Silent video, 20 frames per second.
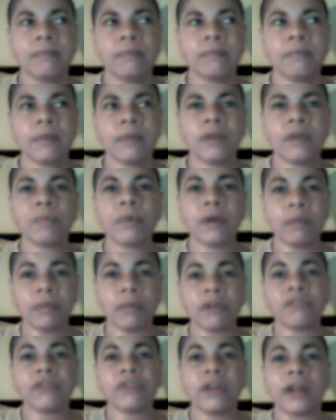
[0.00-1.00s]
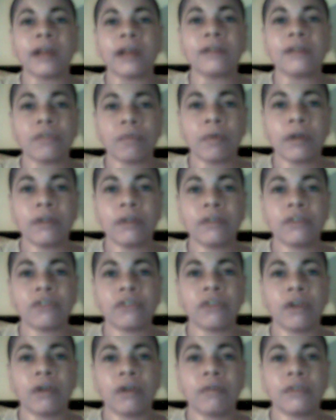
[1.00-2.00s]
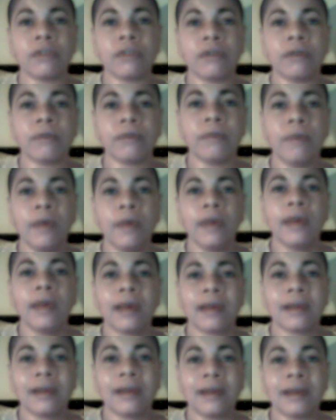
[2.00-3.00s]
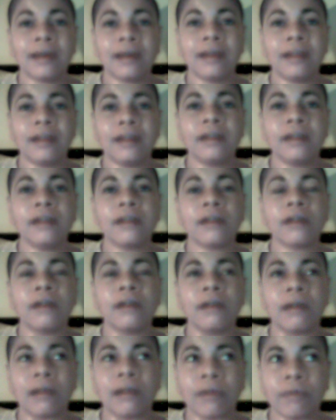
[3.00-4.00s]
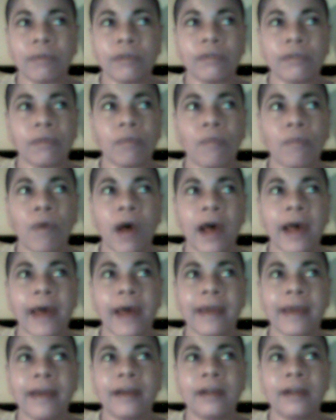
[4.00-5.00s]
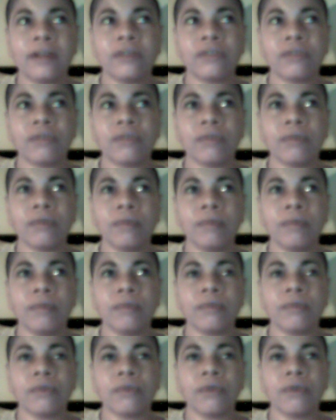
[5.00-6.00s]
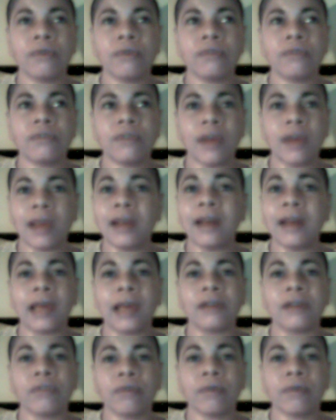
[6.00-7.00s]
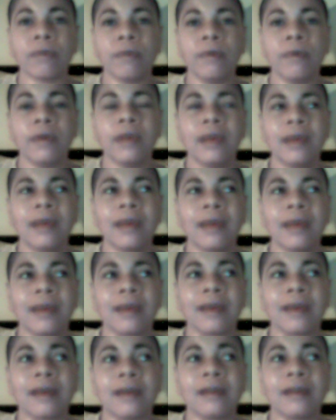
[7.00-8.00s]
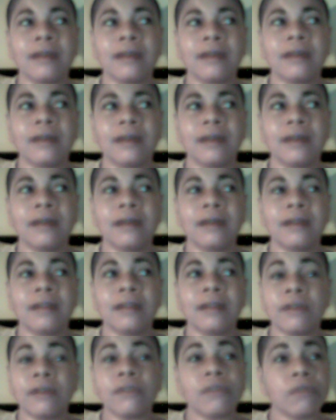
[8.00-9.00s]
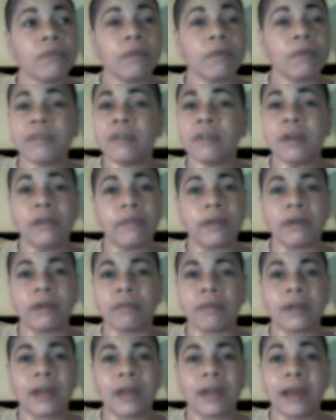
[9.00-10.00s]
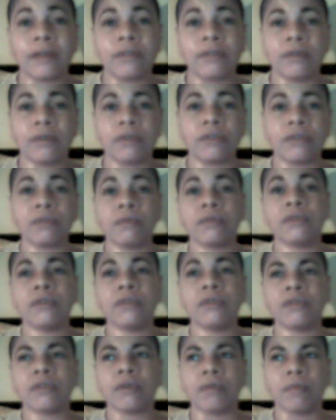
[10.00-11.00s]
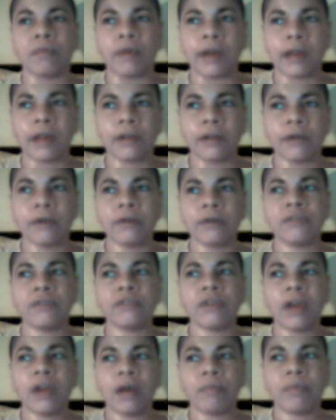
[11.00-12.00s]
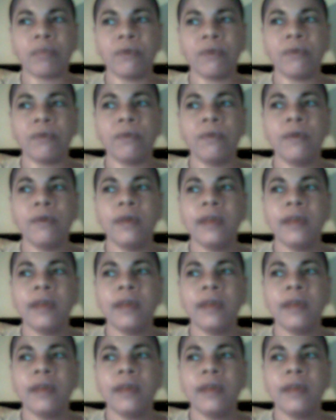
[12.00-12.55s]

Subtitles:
that's pretty much it. I just wanted to share with you again another reason why to stay natural. And this wasn't even a relaxer. This was just a regular shampoo,